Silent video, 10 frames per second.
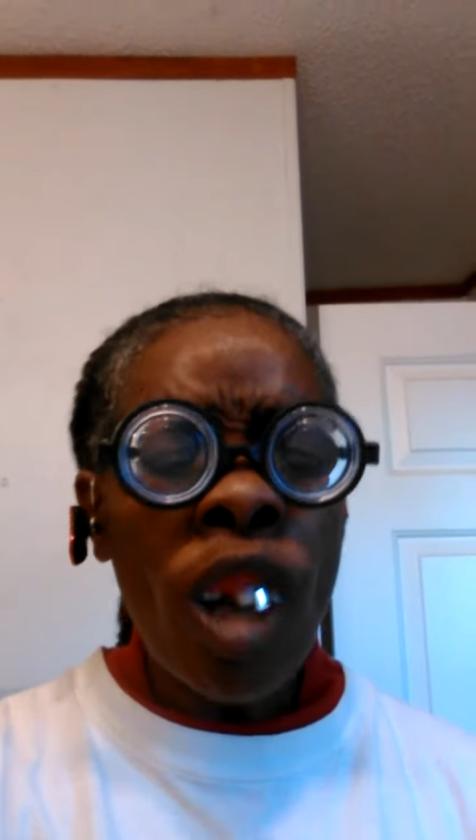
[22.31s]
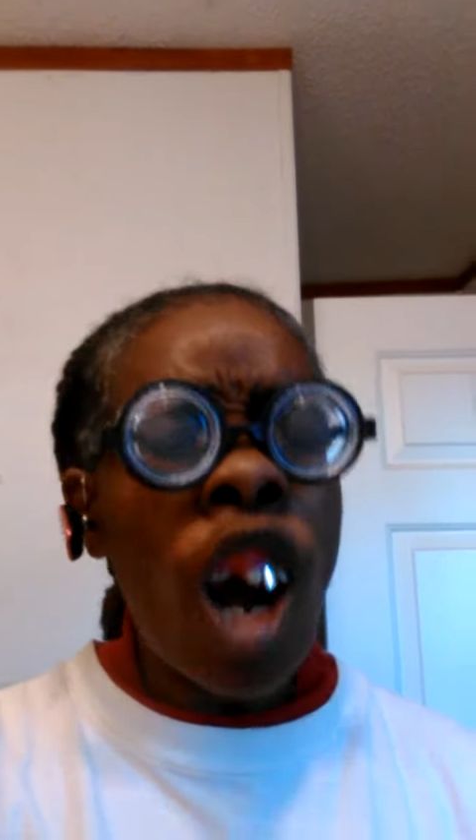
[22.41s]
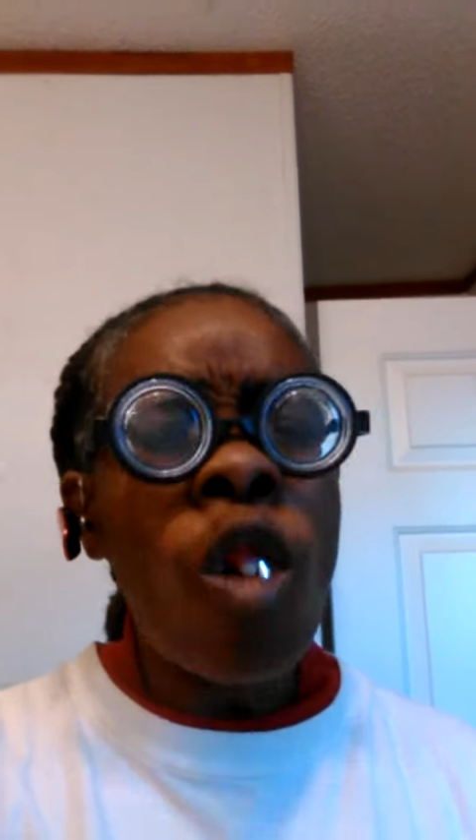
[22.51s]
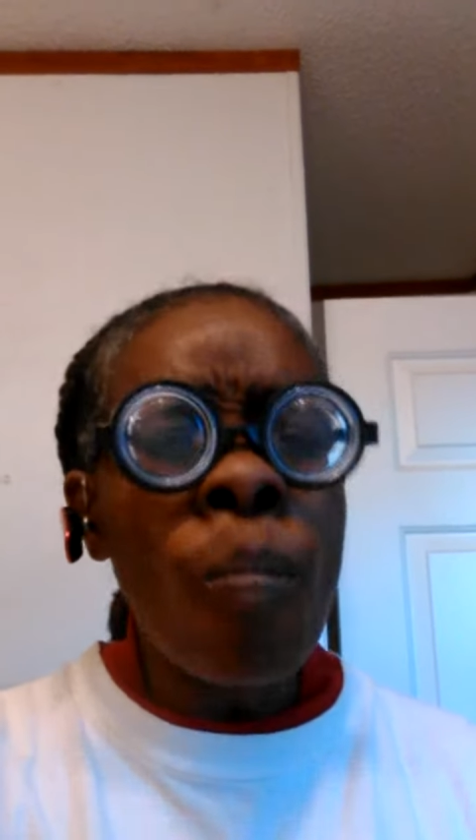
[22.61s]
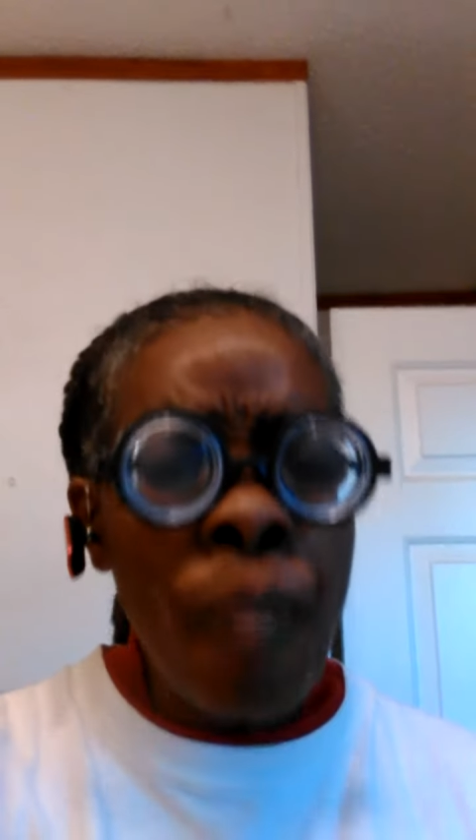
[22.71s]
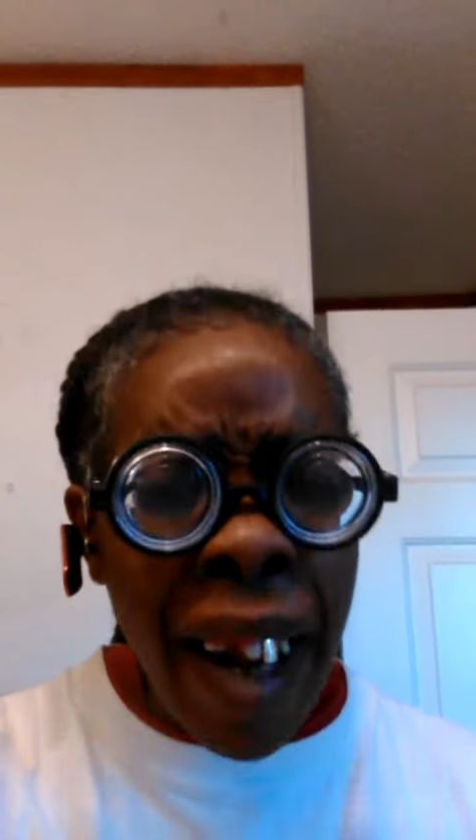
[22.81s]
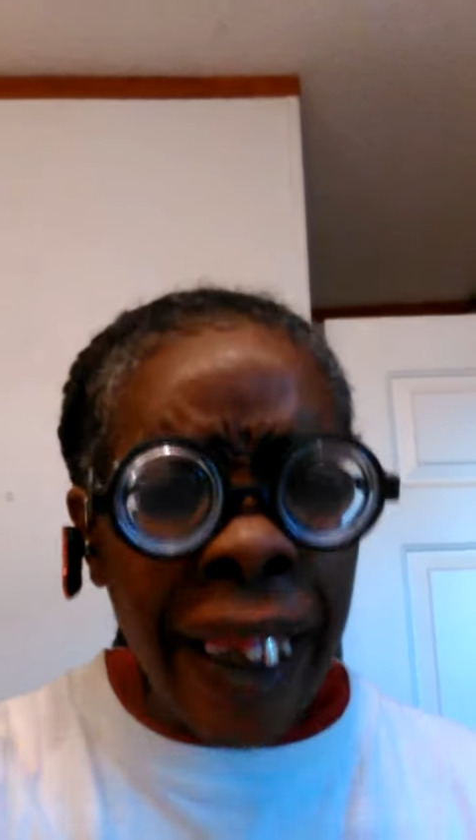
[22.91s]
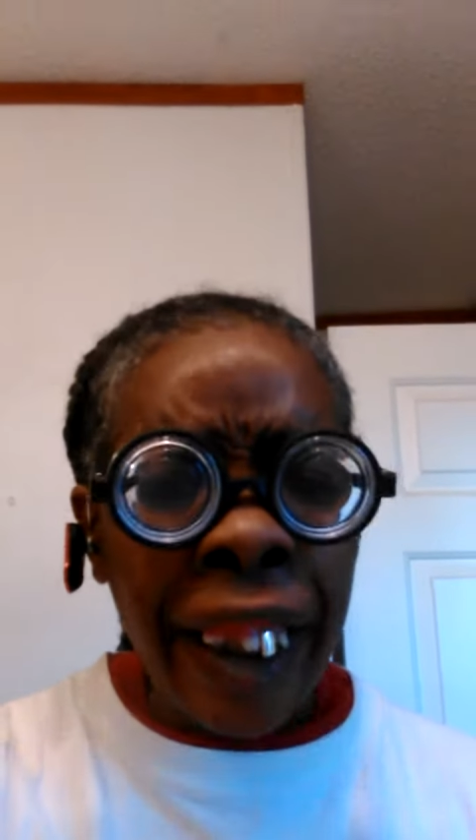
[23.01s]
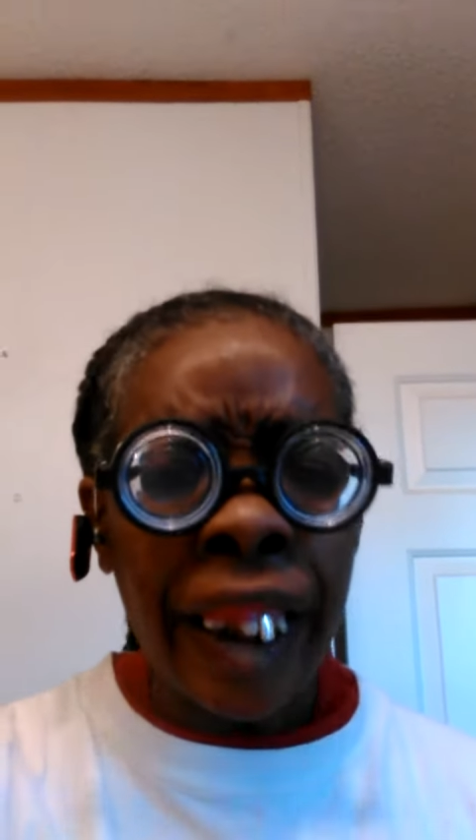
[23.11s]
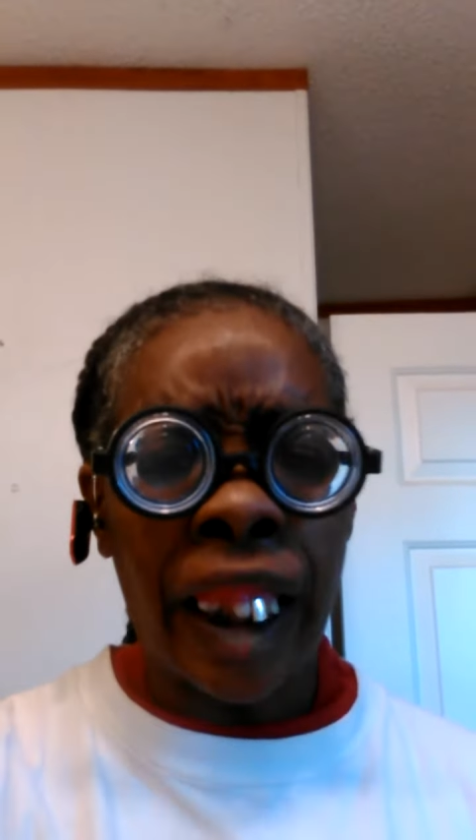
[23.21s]
on
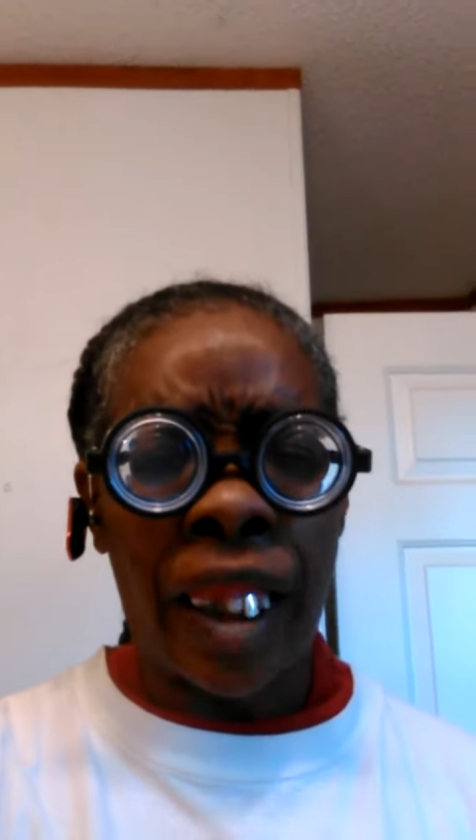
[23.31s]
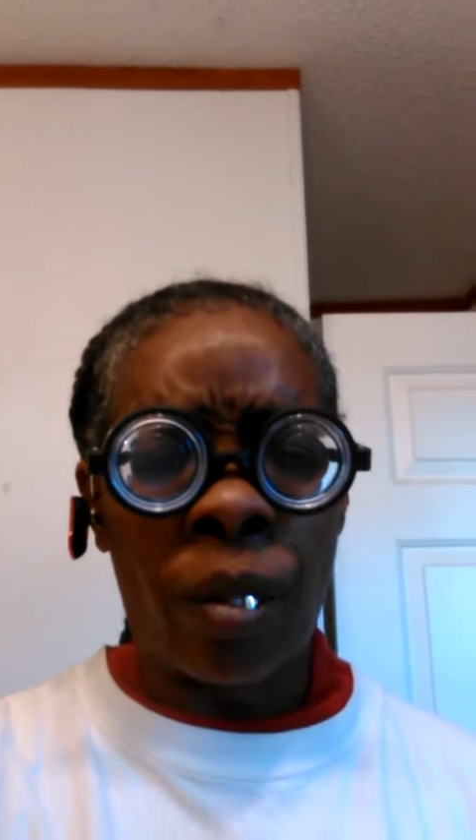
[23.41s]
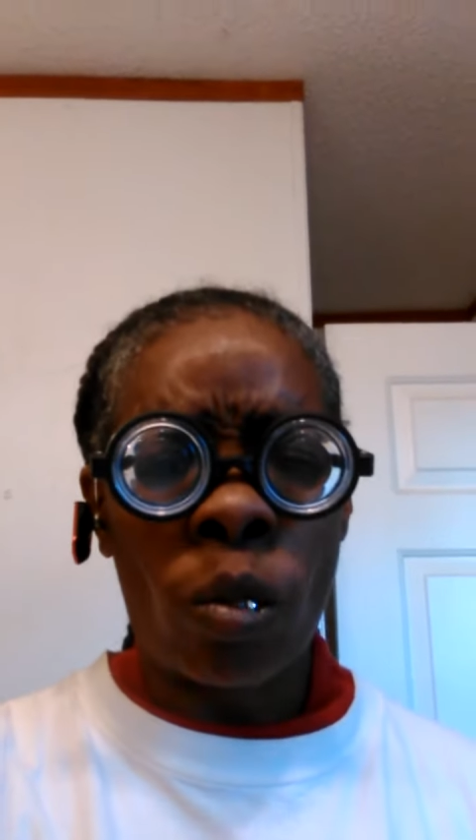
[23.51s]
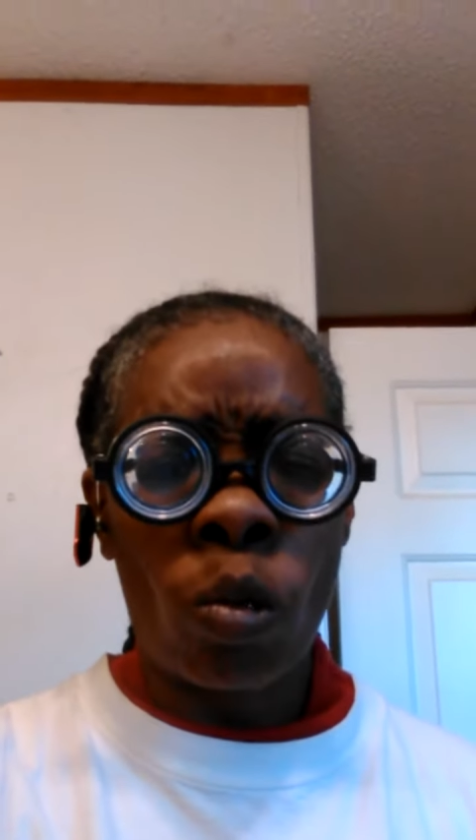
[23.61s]
medicine?